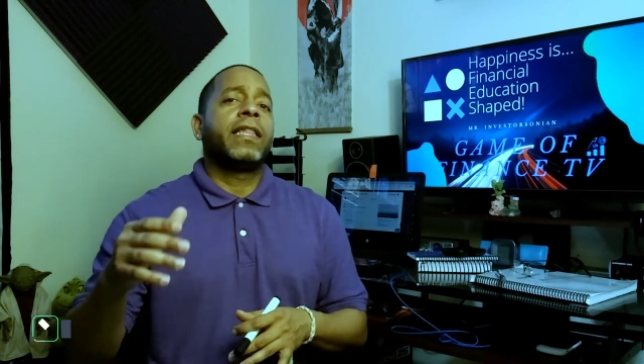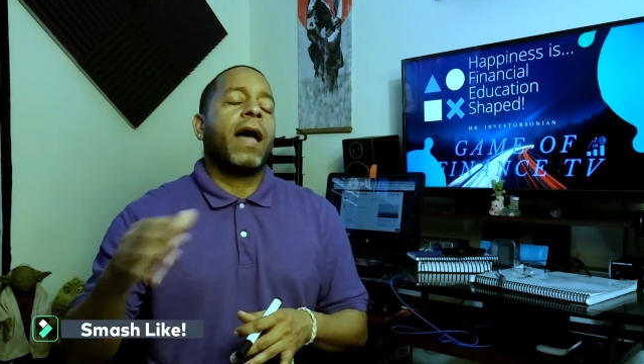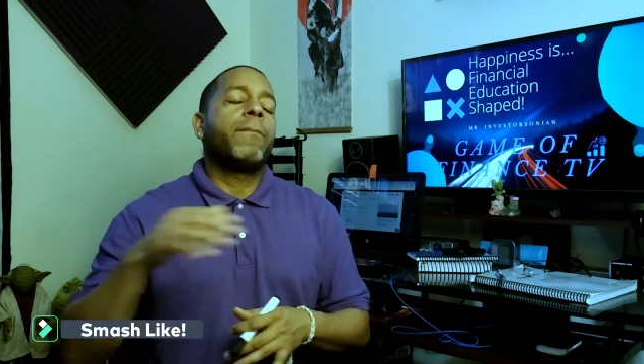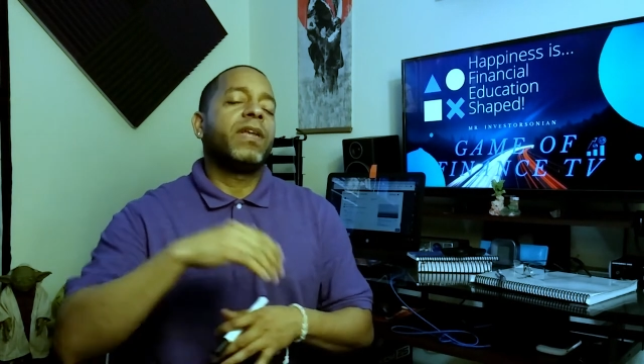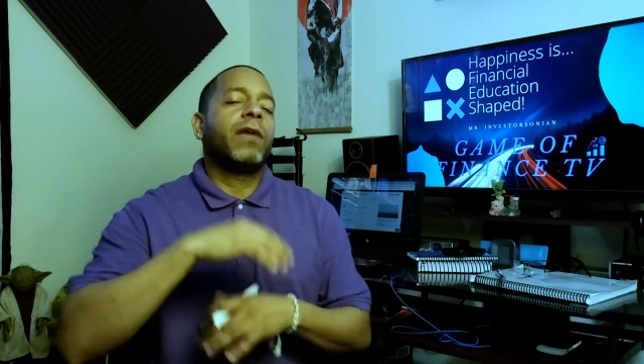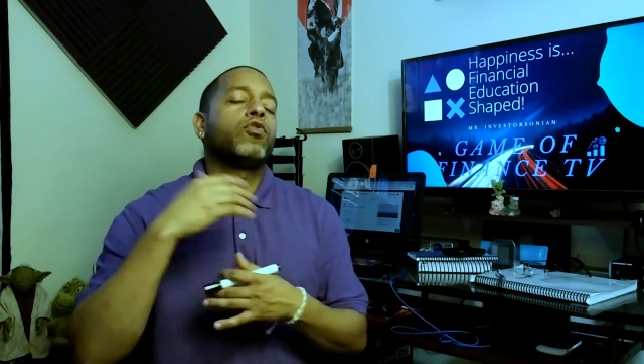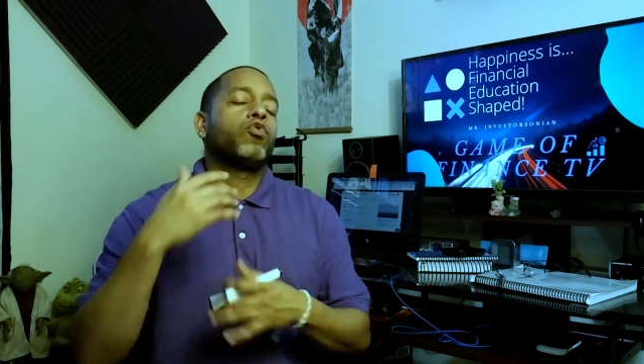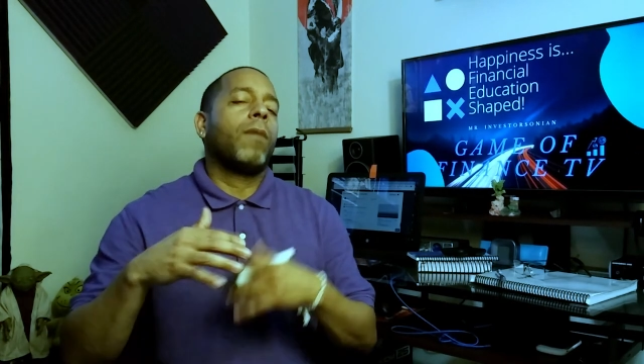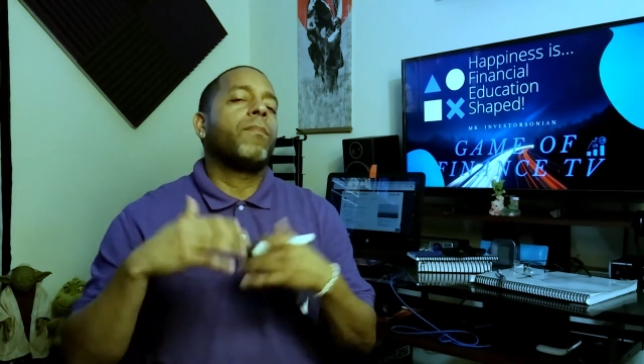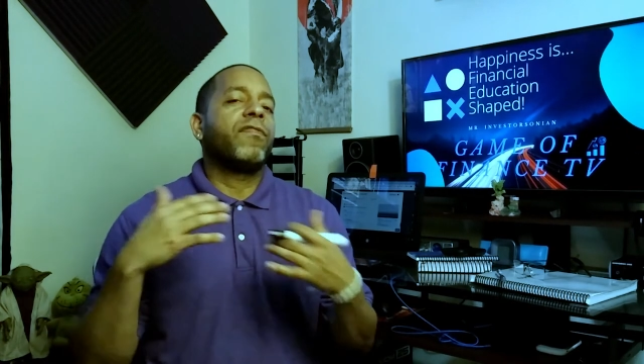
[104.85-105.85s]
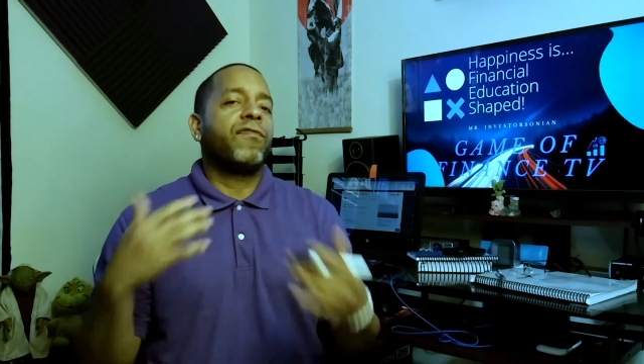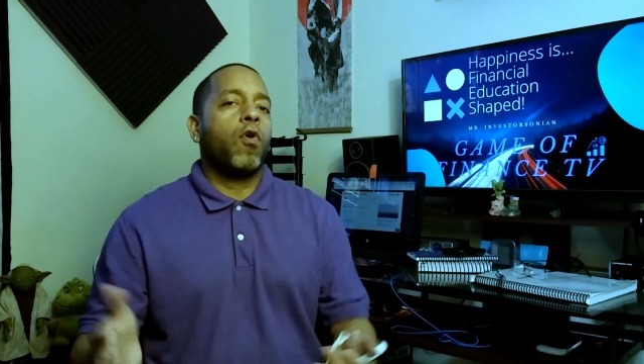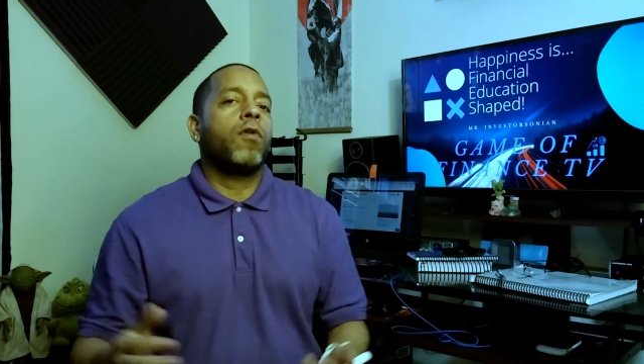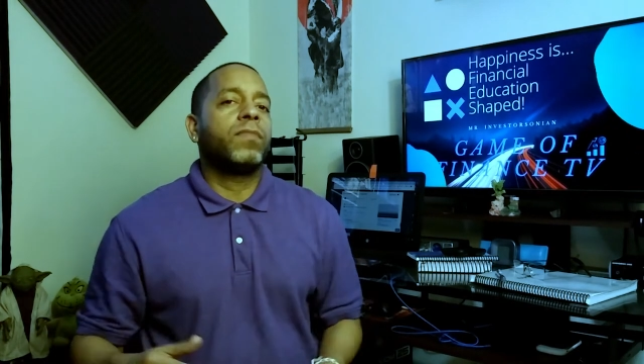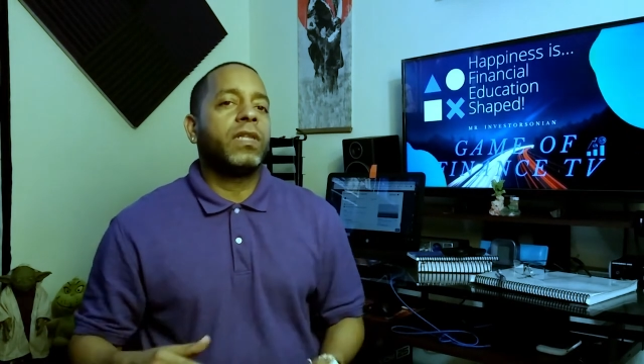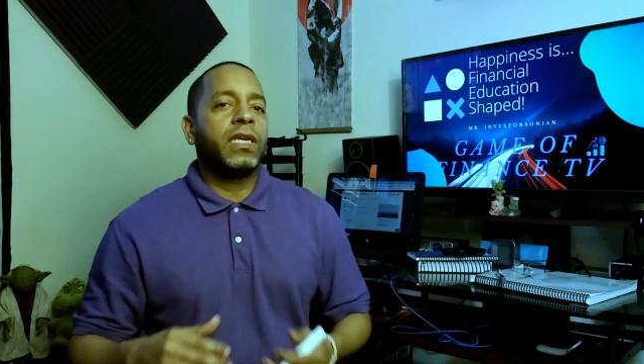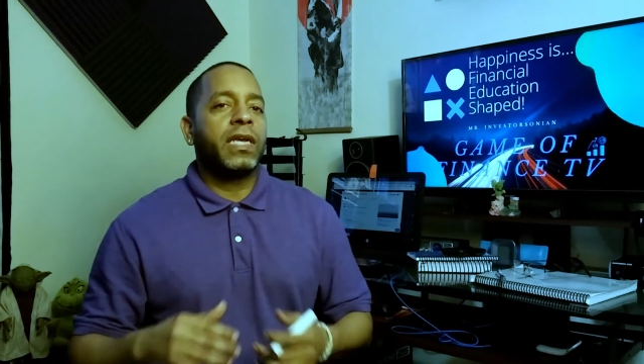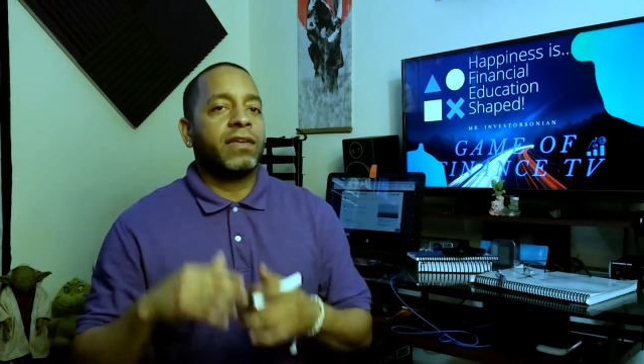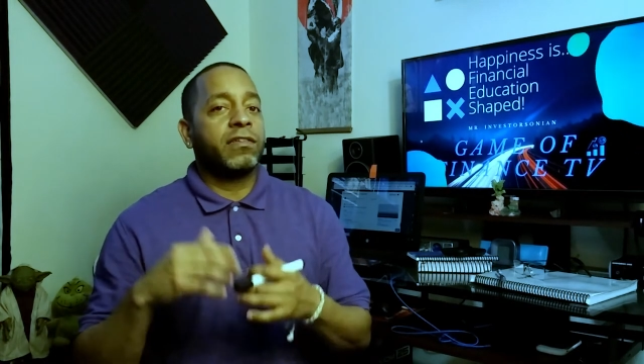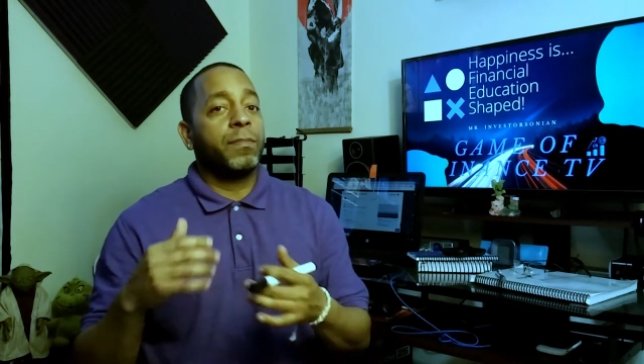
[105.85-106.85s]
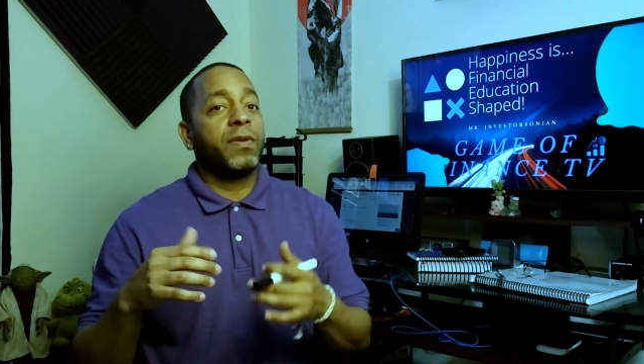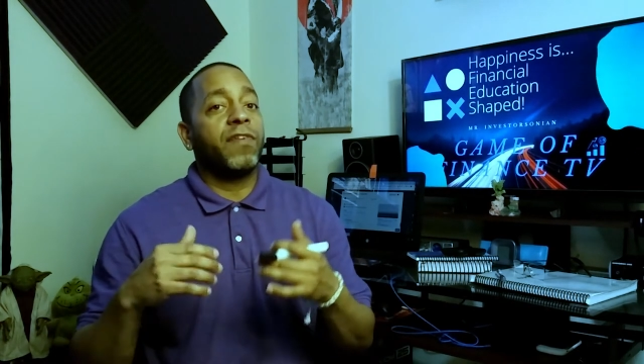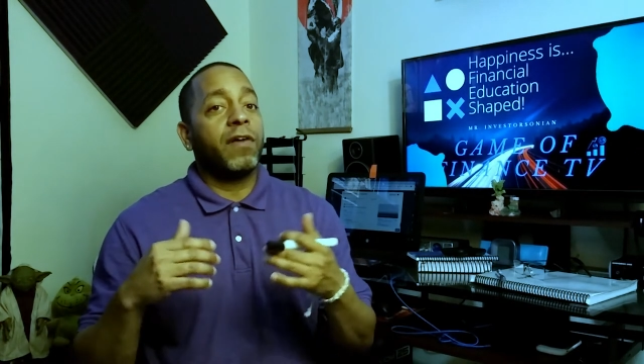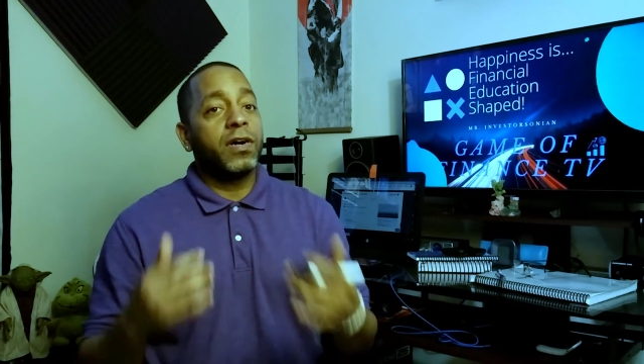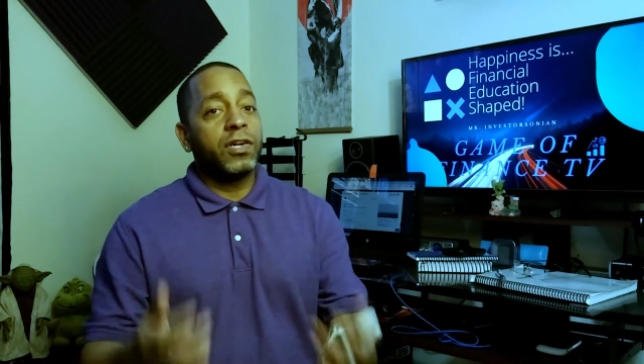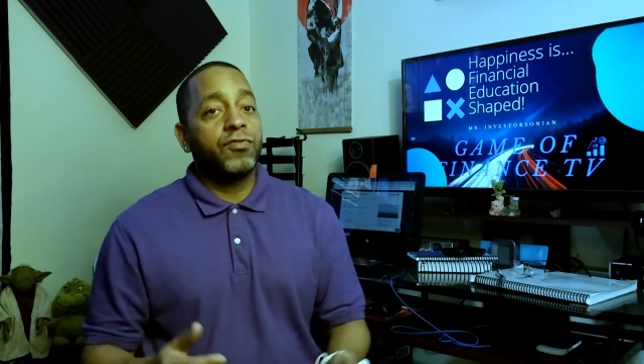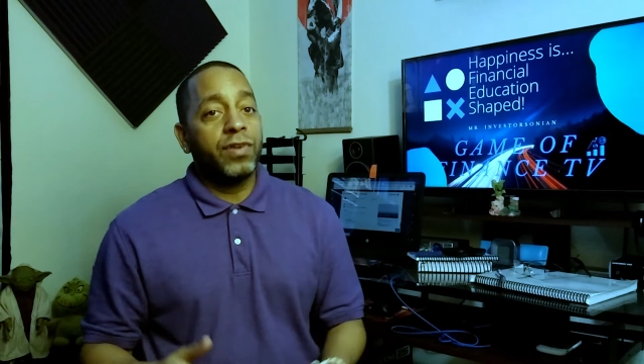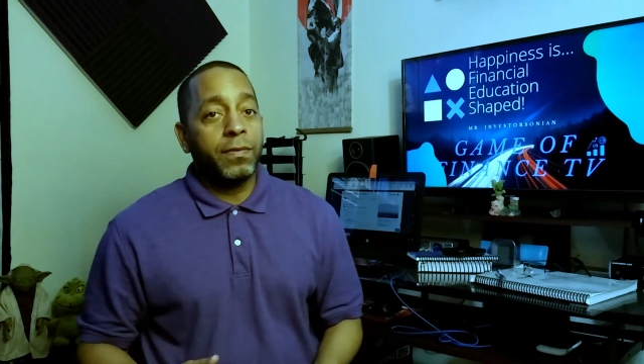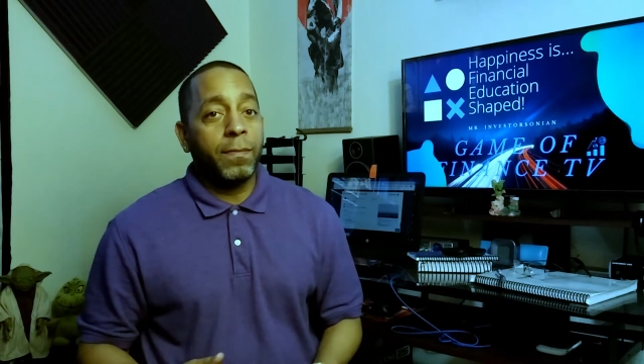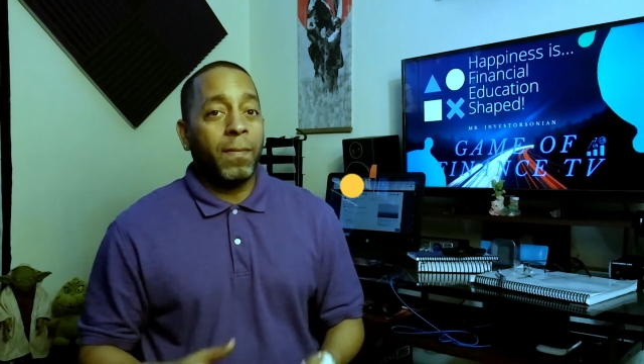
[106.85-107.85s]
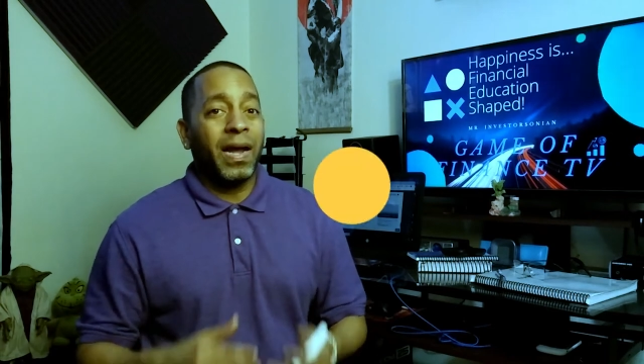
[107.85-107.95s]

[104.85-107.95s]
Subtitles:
they have been able to outperform the S&P 500